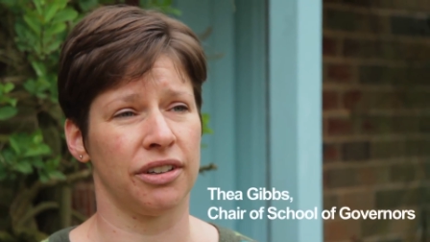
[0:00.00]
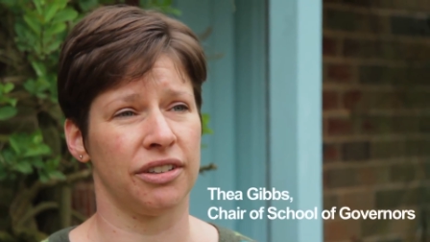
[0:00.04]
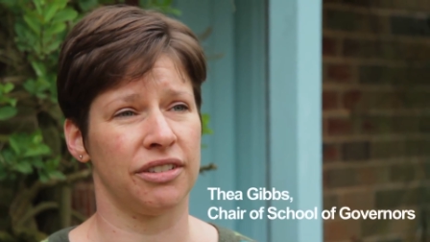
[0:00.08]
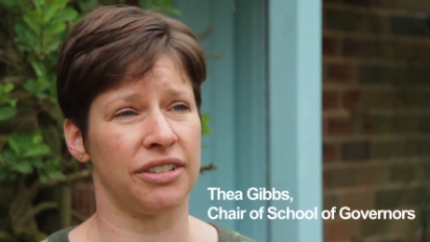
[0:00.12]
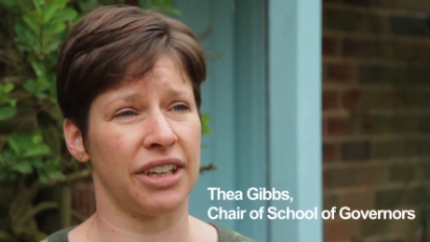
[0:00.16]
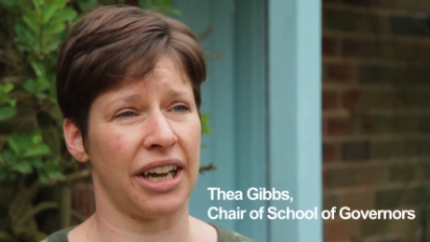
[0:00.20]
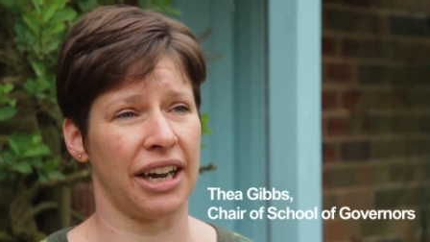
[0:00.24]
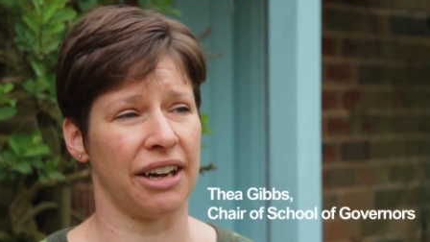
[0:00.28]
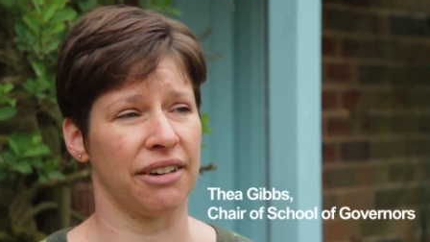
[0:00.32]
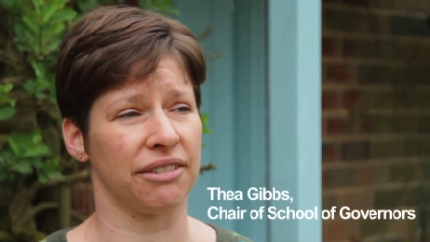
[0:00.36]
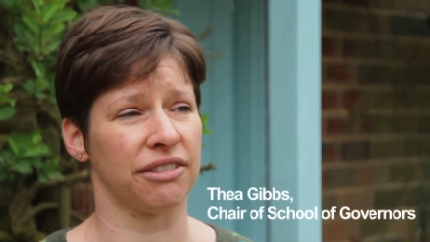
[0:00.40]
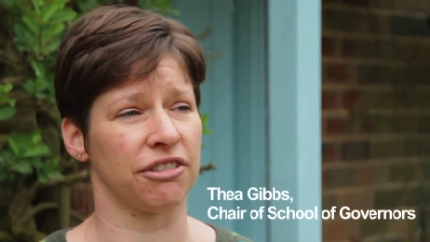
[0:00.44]

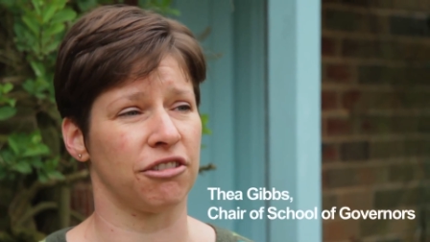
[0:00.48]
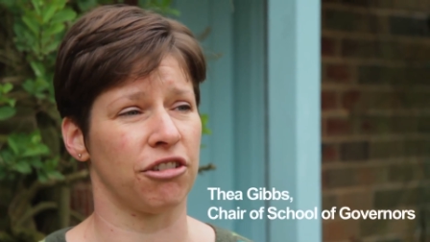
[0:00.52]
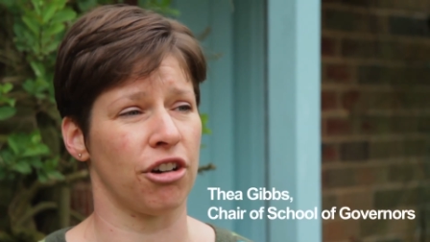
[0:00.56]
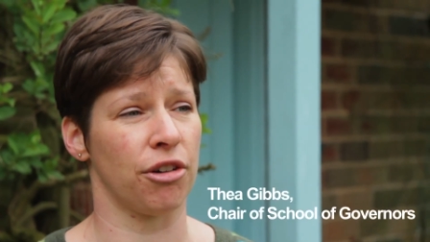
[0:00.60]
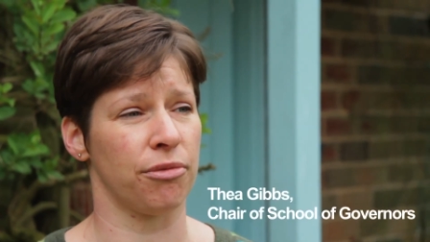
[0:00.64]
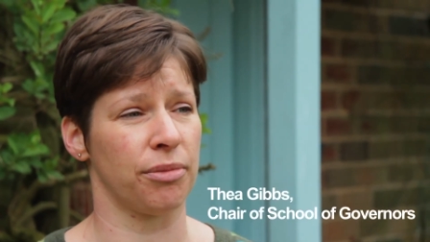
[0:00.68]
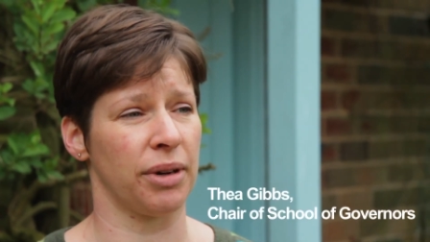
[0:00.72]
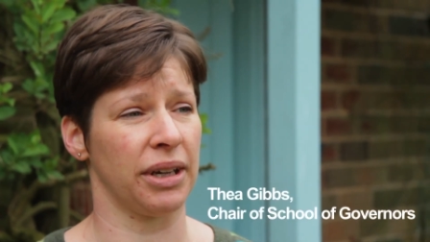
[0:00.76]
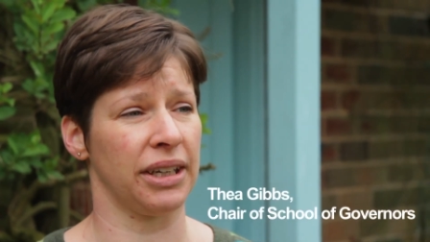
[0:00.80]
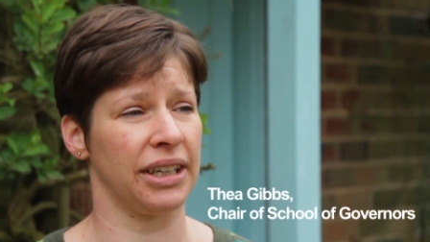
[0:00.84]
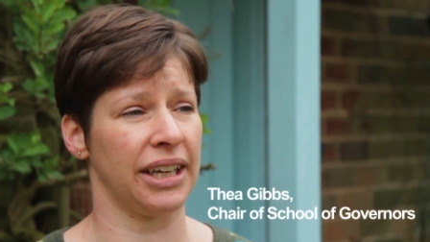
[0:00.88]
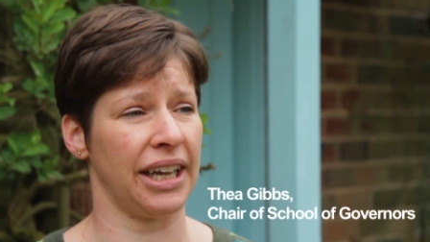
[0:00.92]
down
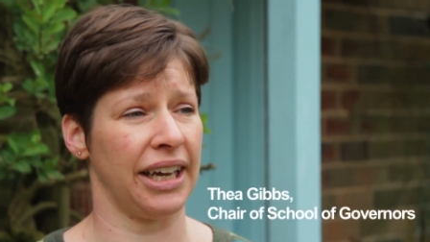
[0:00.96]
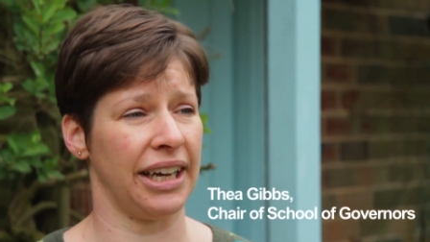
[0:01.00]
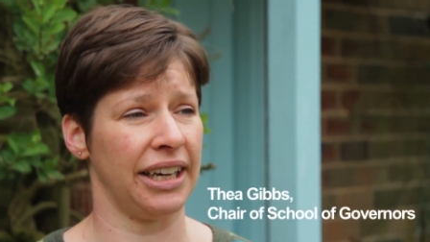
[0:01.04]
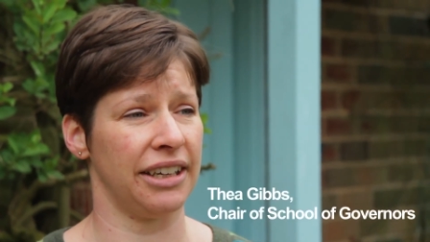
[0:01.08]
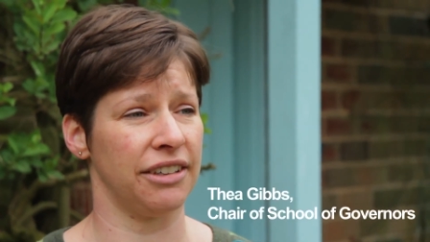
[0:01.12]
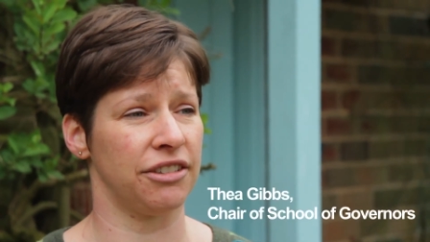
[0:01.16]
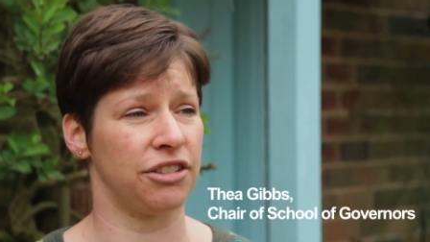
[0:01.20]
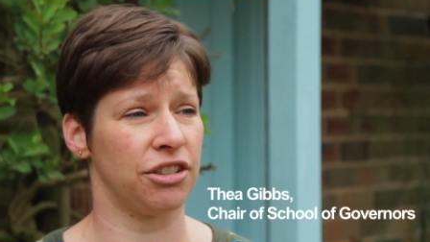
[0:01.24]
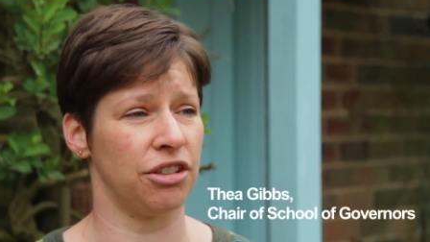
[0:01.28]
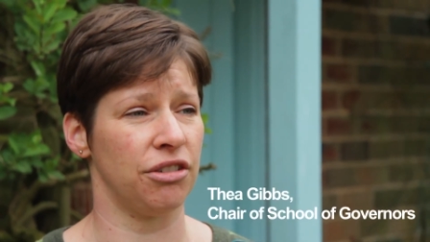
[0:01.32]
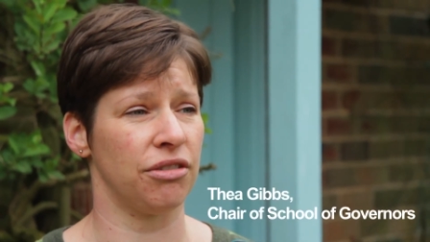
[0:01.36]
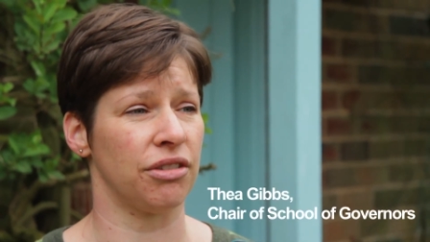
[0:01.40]
Cromwell
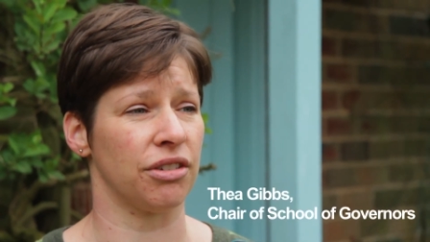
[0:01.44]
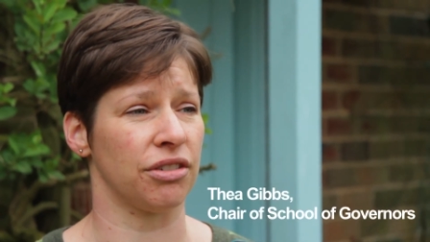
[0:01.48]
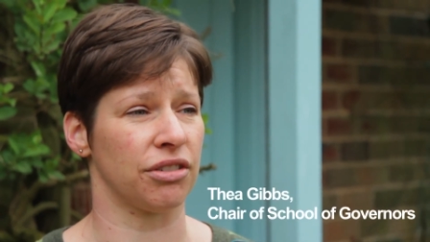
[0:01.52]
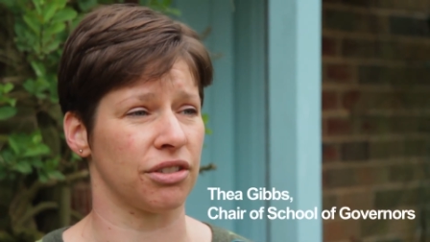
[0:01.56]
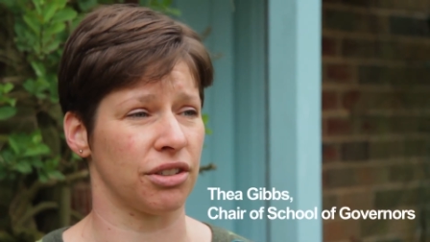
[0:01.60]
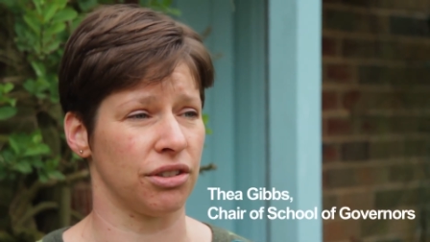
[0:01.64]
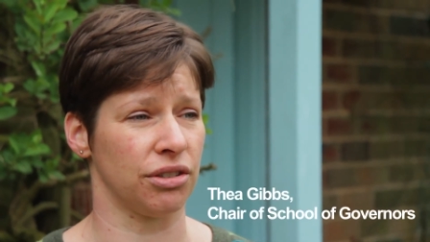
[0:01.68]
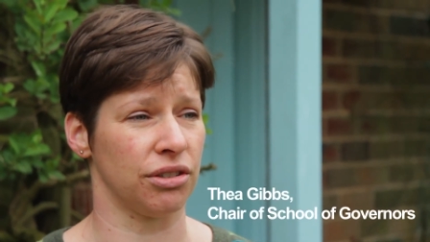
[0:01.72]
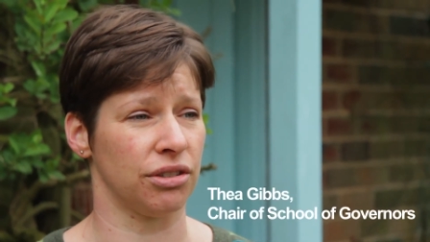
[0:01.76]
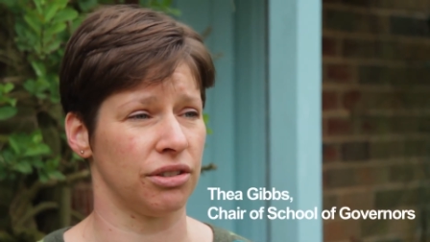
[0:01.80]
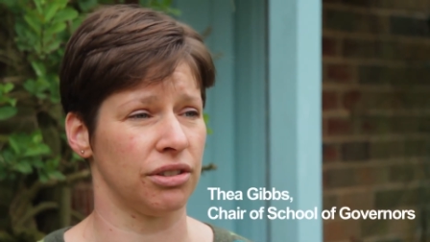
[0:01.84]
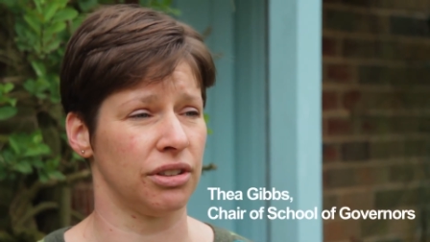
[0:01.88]
Lane to the
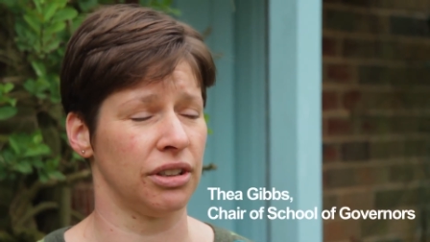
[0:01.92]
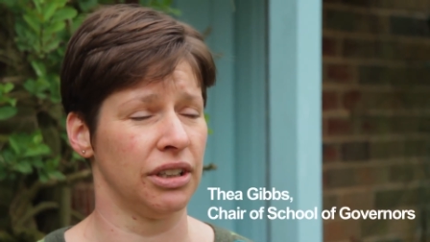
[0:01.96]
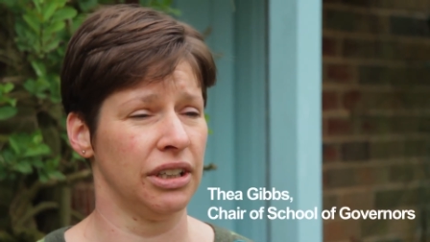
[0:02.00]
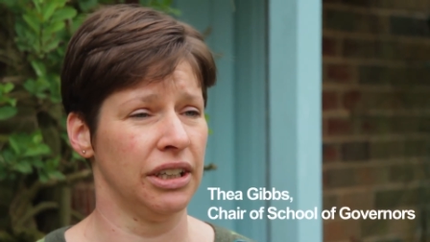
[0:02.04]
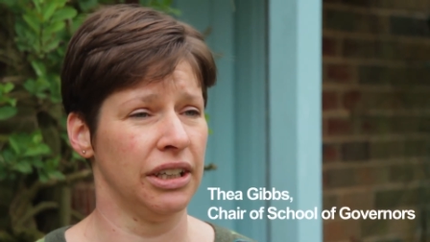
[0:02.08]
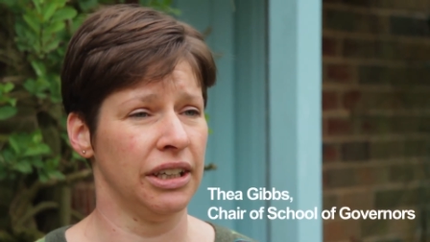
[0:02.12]
school